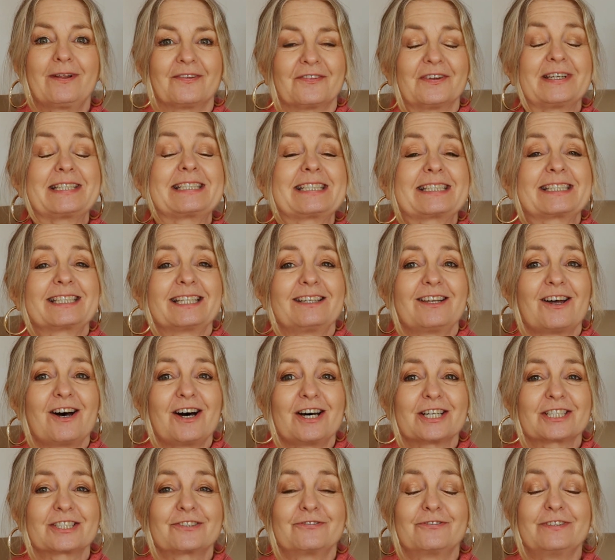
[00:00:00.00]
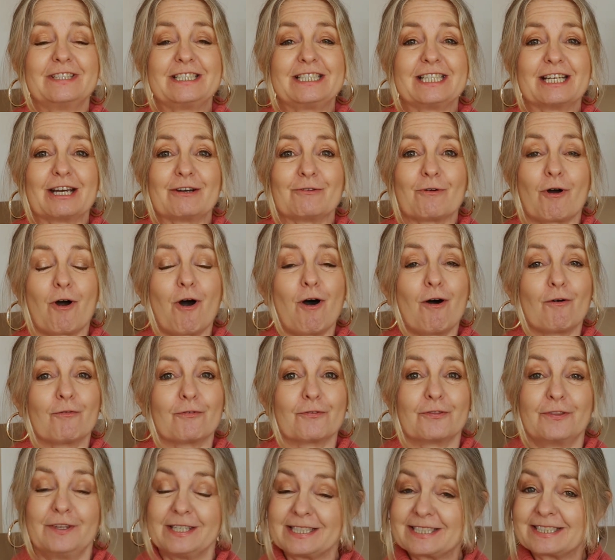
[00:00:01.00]
Well, this is the last video
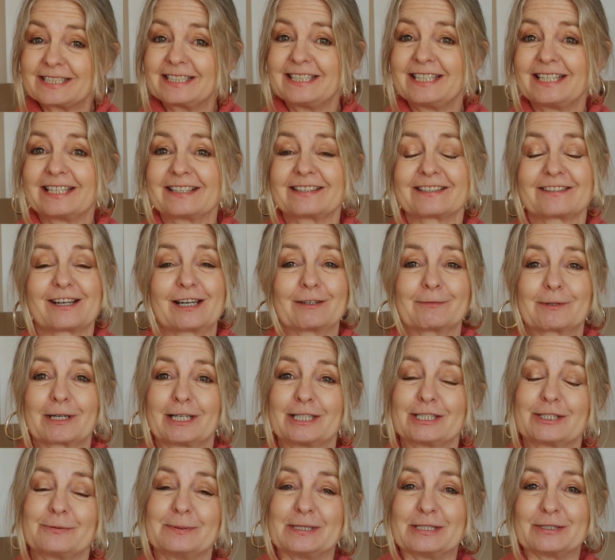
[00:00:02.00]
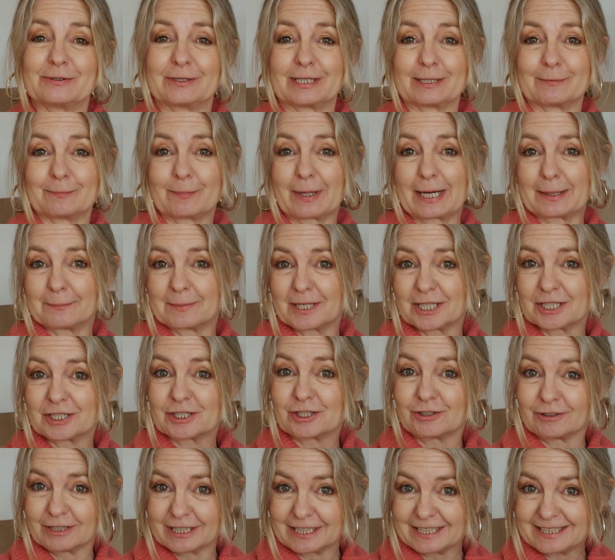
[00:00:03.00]
of this year that I'm going to be doing by my
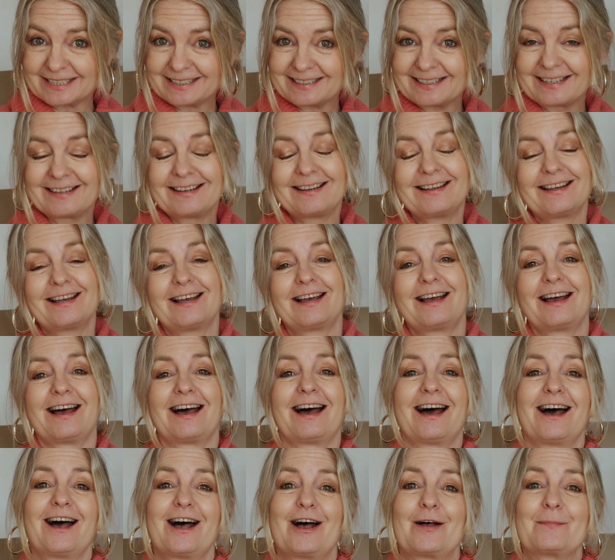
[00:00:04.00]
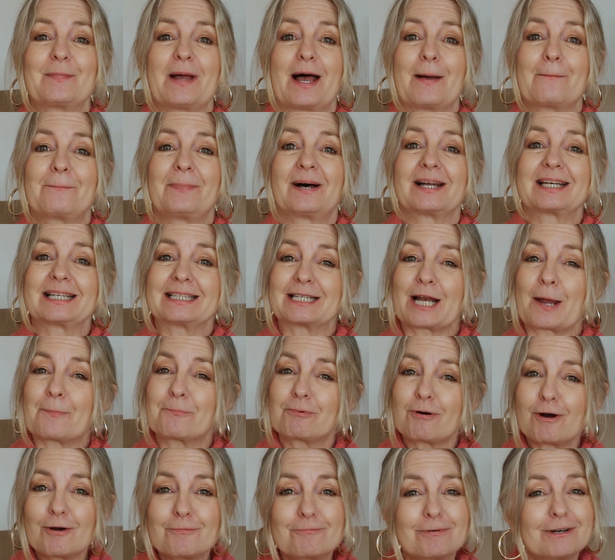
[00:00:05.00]
tree. Um, but it,
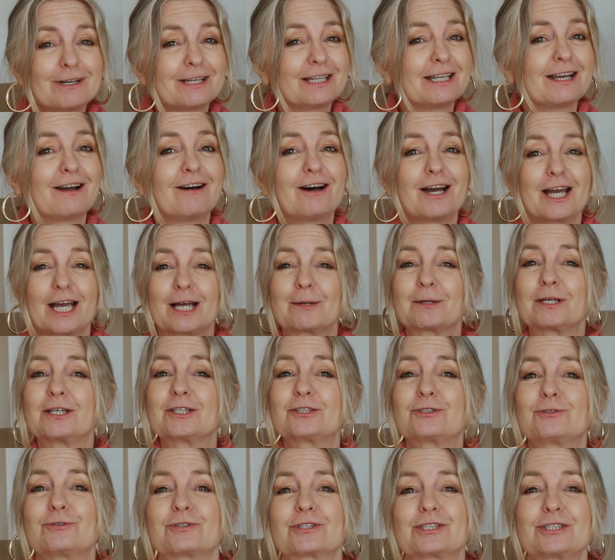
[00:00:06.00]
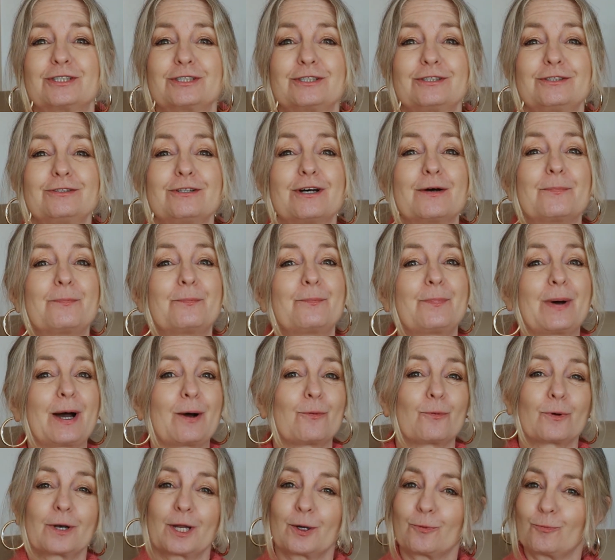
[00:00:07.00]
appropriately, I am going to talk to you
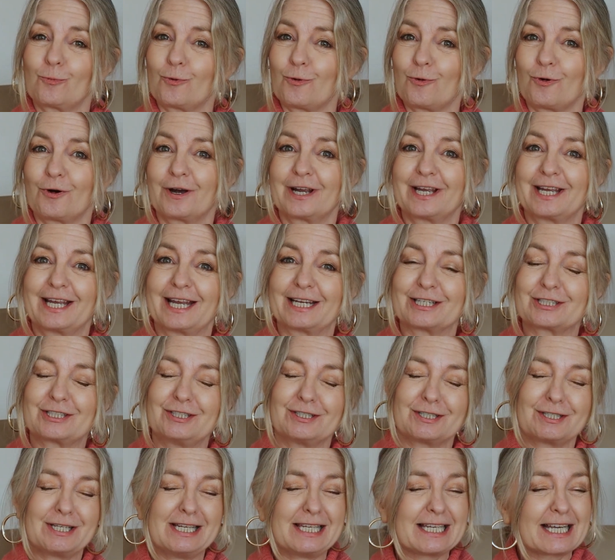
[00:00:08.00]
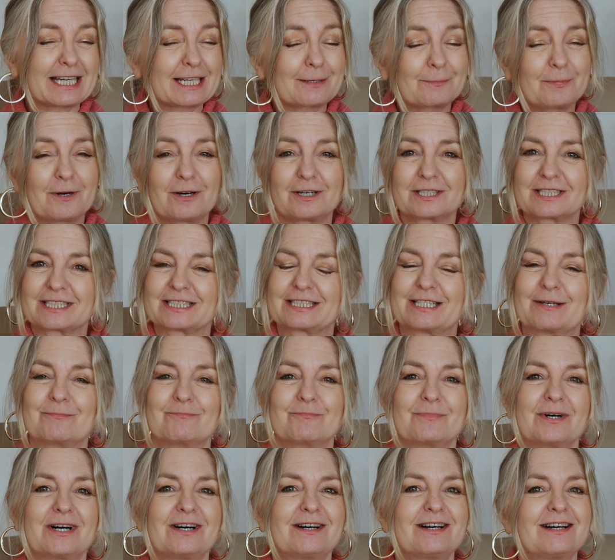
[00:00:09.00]
about what I wore latter part of
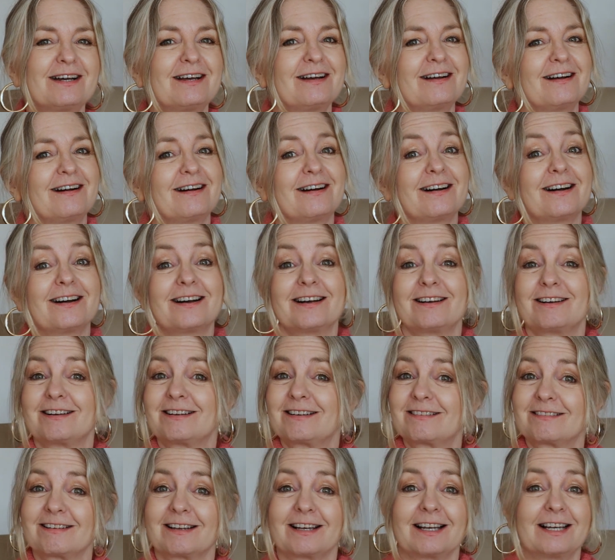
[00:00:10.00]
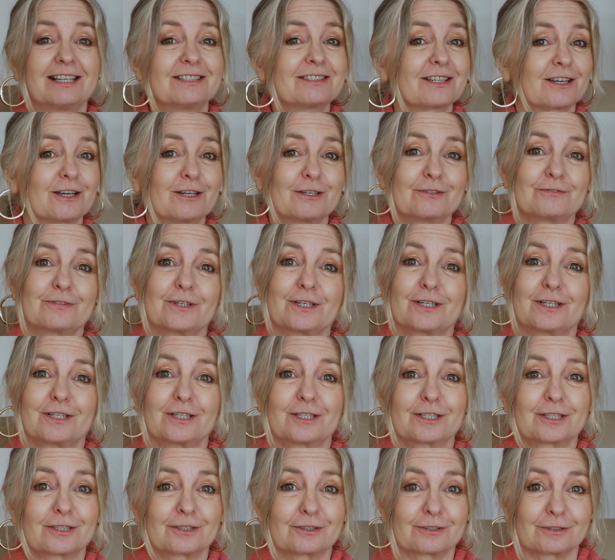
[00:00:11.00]
December uh, and over
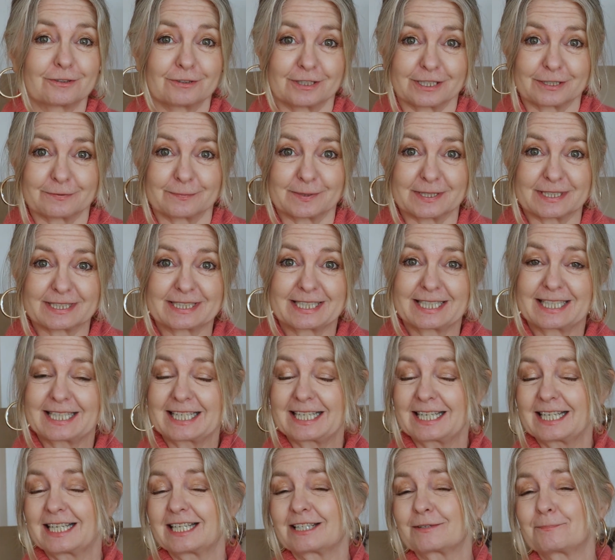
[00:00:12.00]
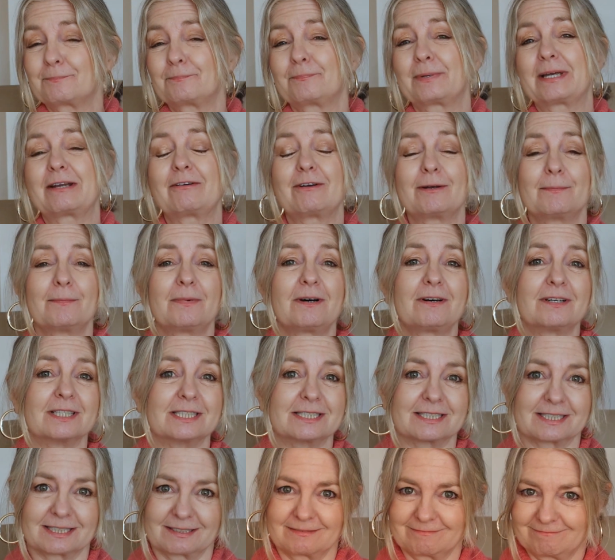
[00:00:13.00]
Christmas. And bear in
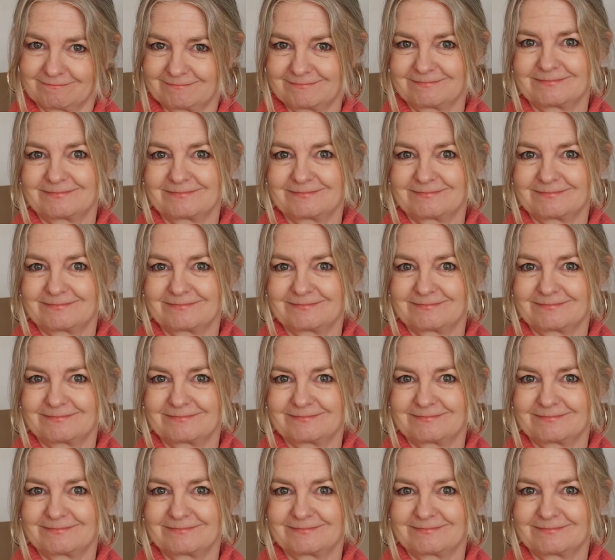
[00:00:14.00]
mind